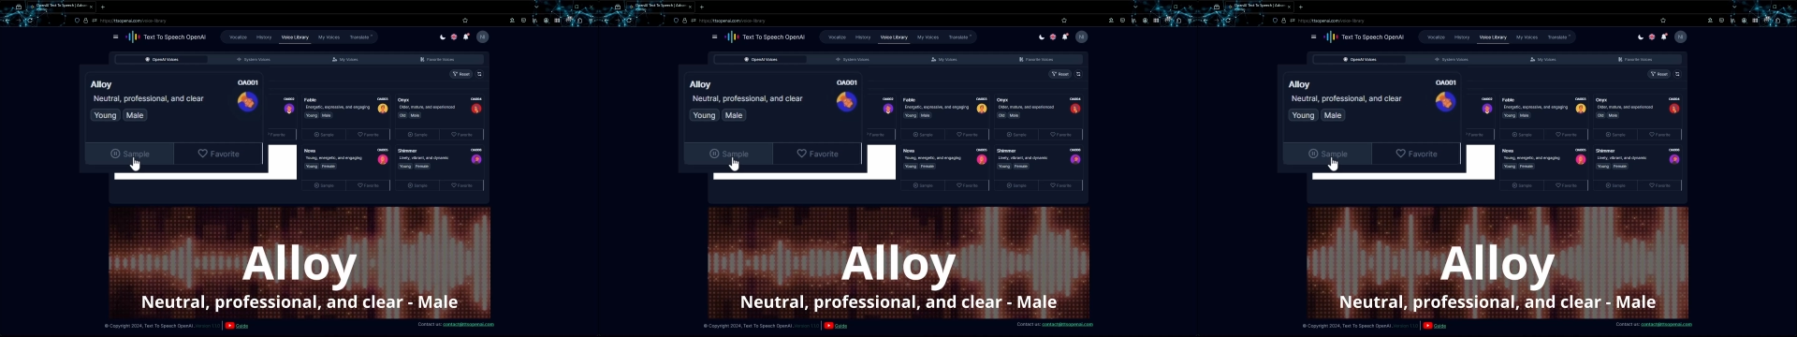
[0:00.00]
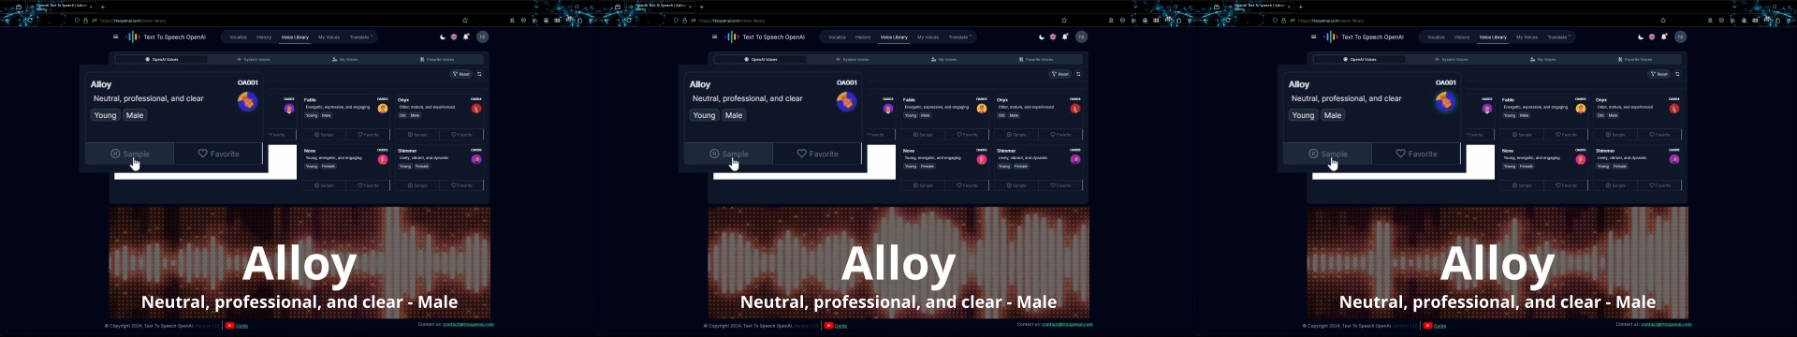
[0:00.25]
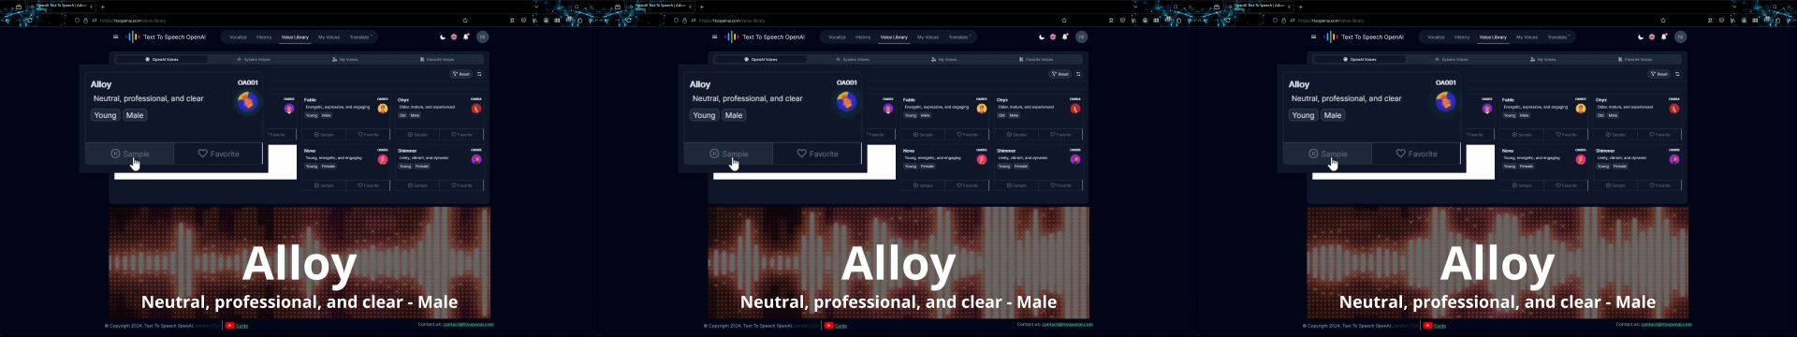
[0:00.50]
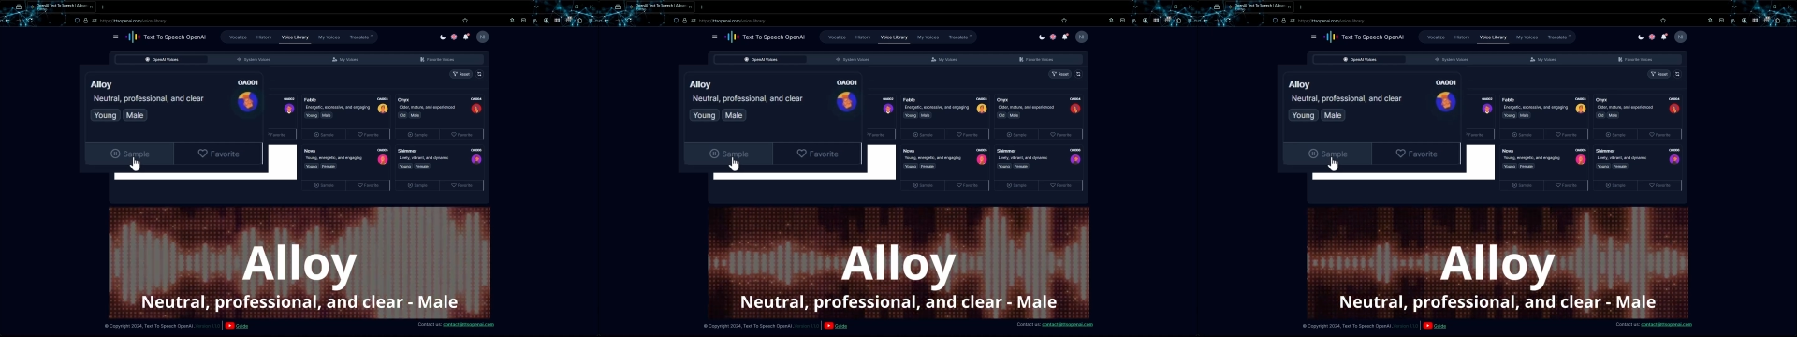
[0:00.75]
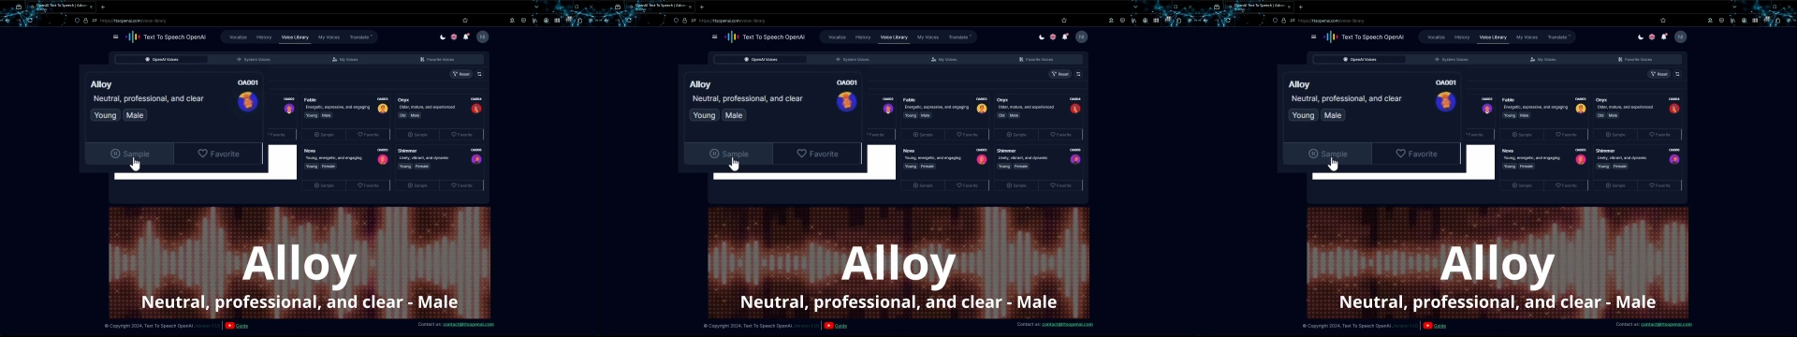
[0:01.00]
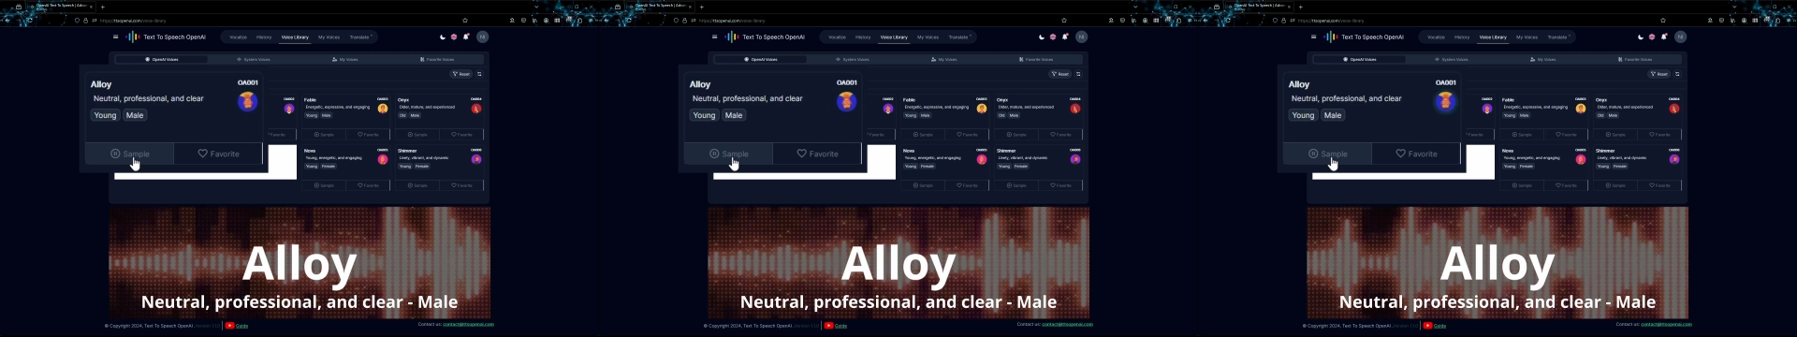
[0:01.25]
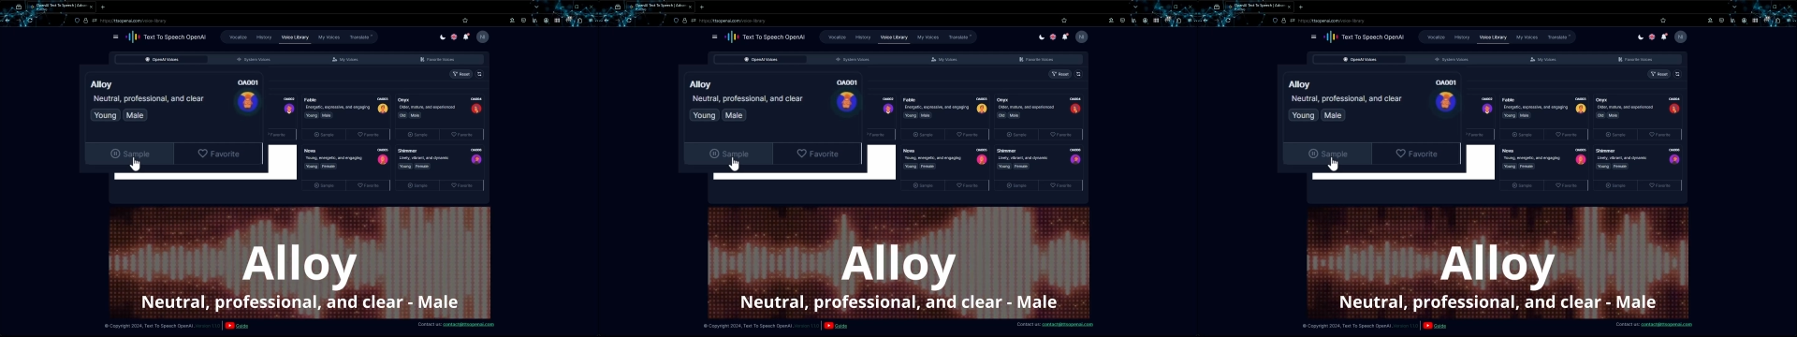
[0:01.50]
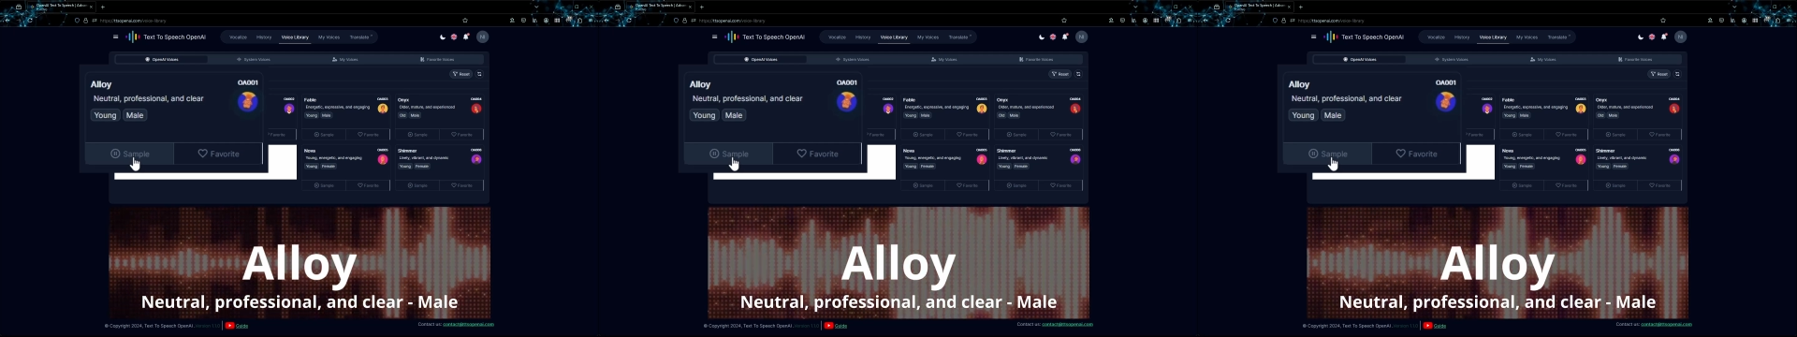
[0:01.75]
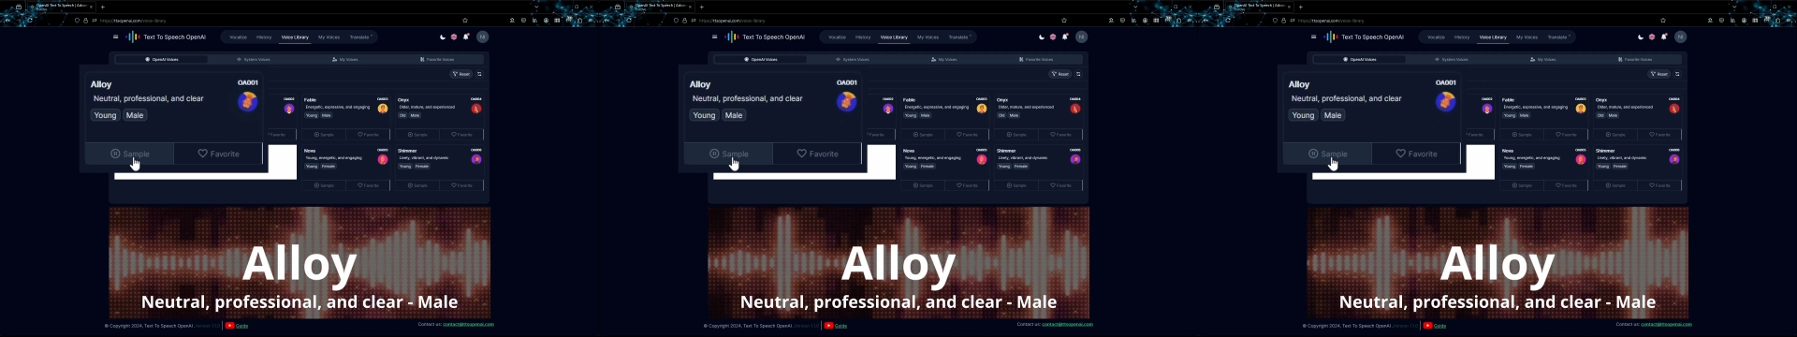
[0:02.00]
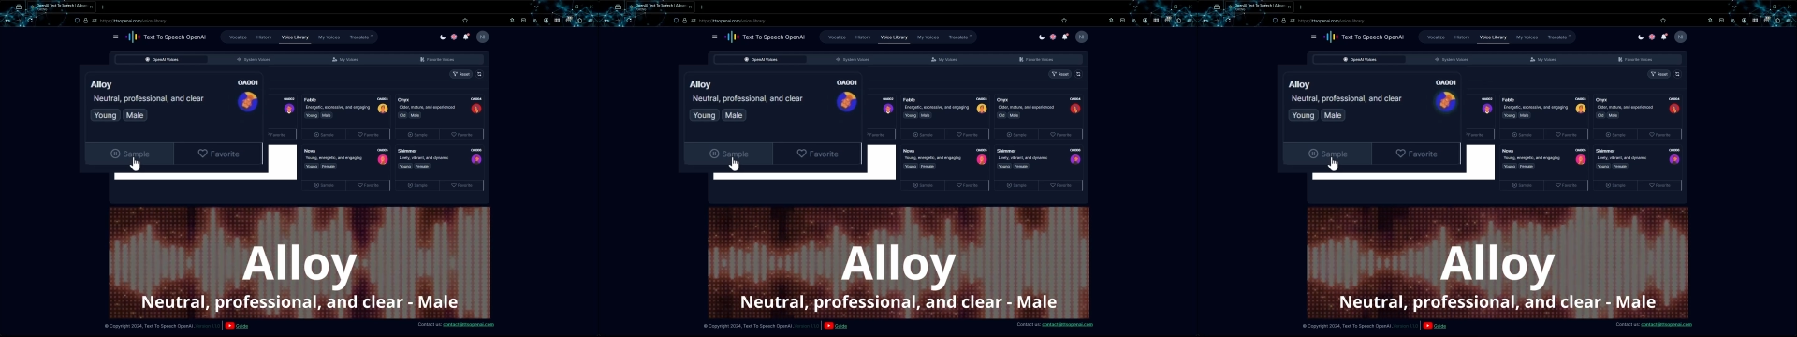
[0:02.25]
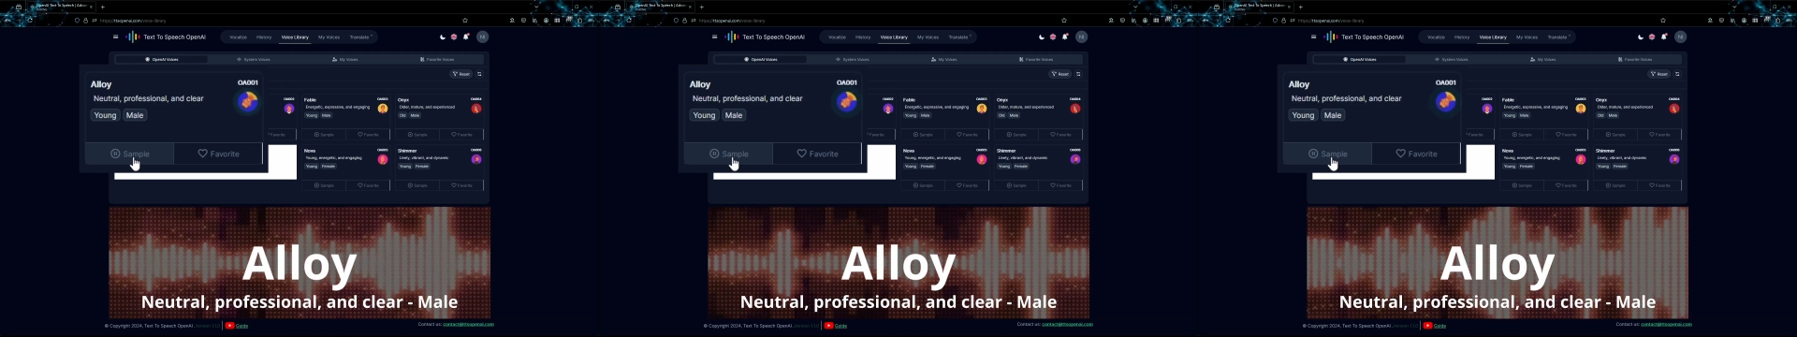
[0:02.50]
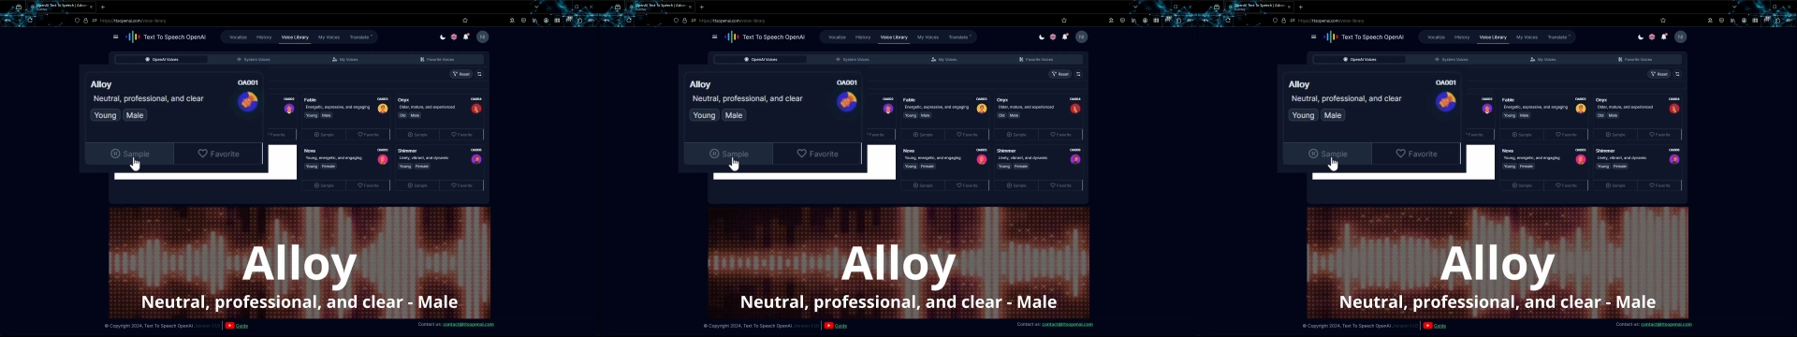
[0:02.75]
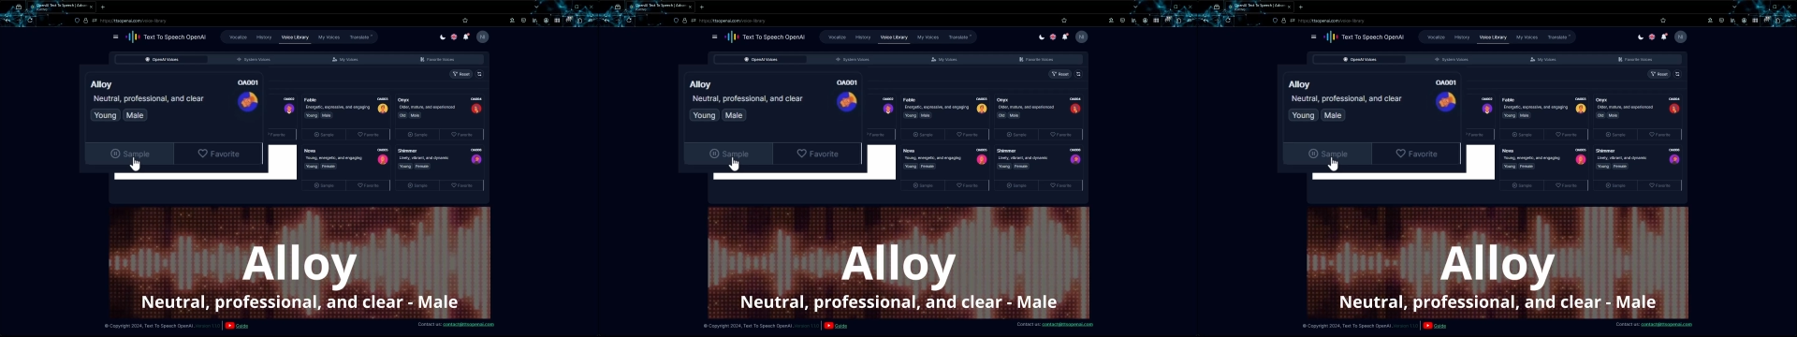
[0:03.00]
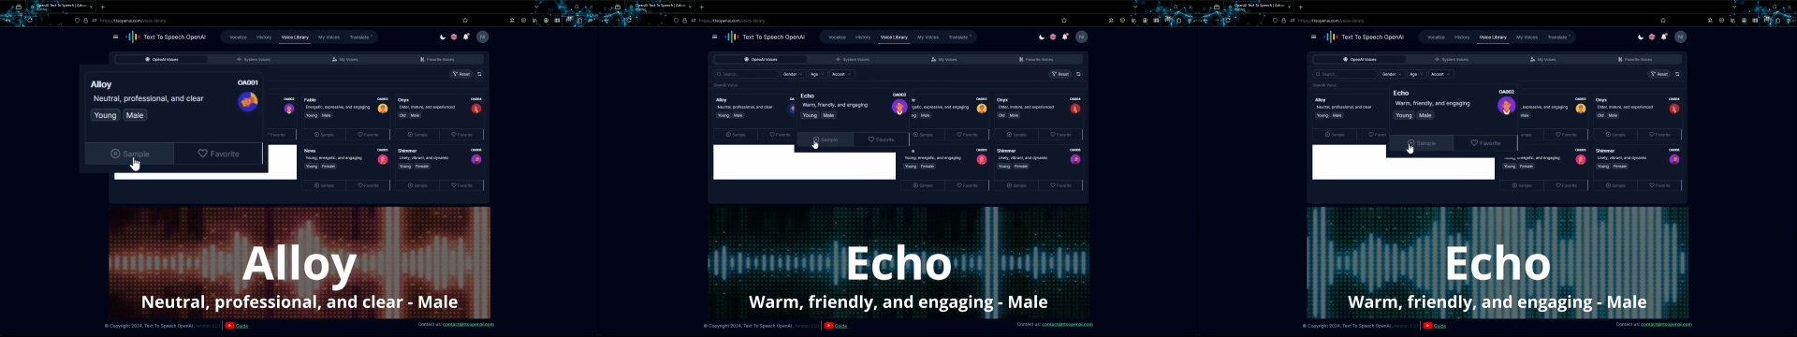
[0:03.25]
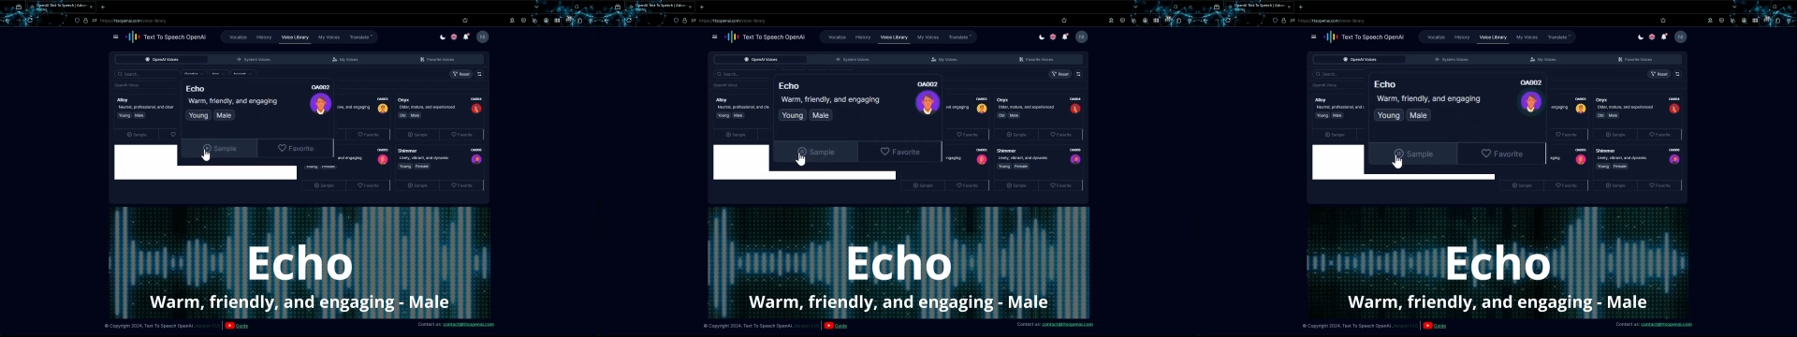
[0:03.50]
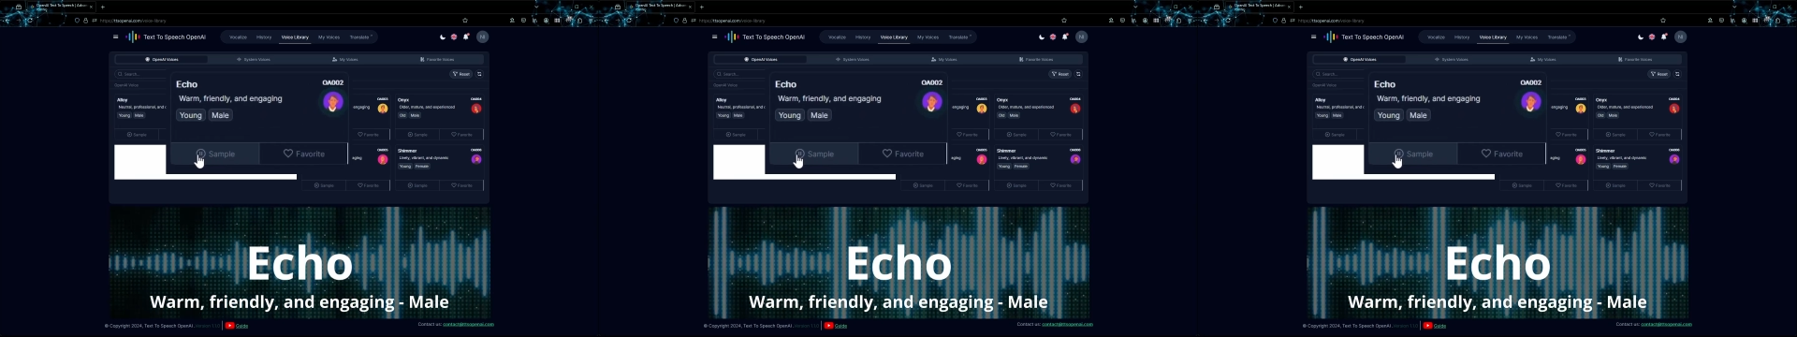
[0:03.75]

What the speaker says: Nobody's mouth can be seen.